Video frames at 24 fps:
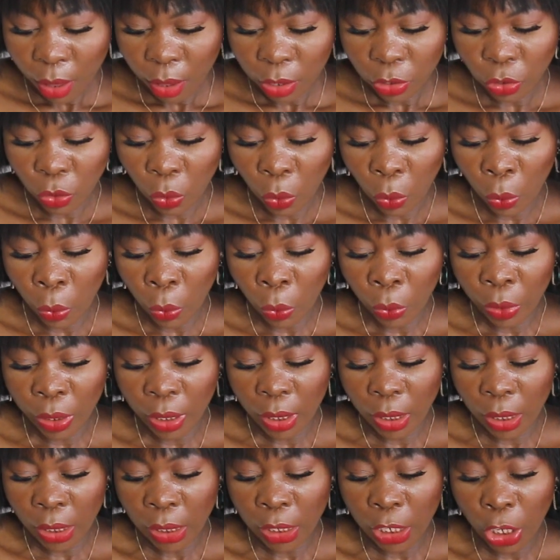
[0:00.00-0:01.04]
So
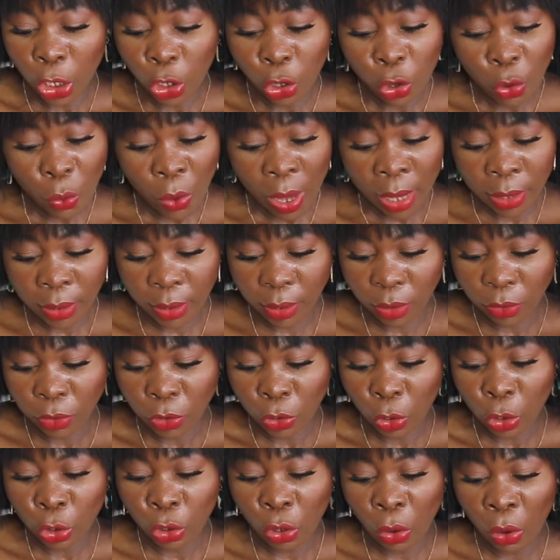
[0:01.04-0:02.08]
in the US, you
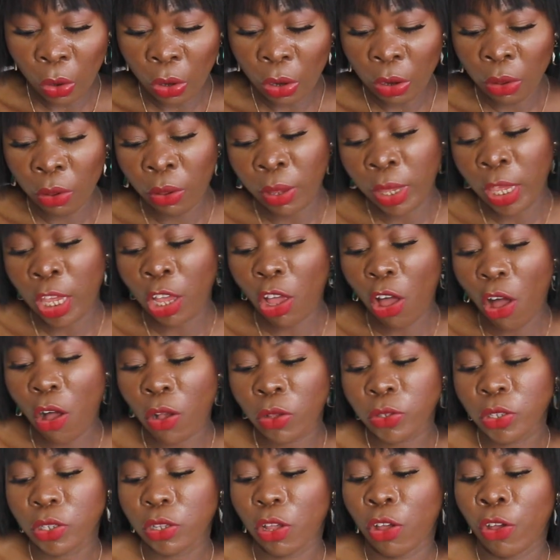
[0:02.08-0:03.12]
know, dollar, it
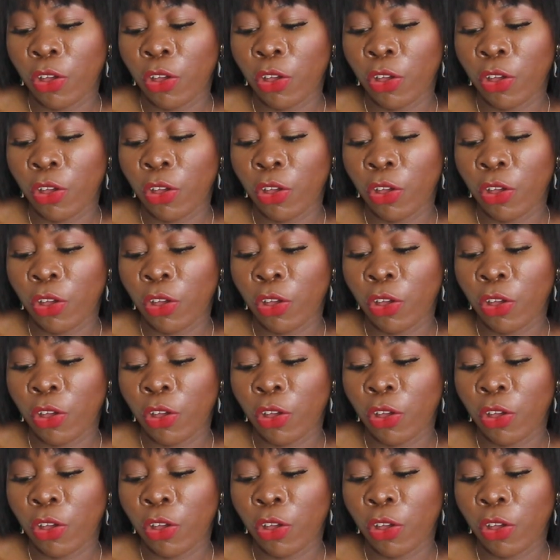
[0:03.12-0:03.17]
costs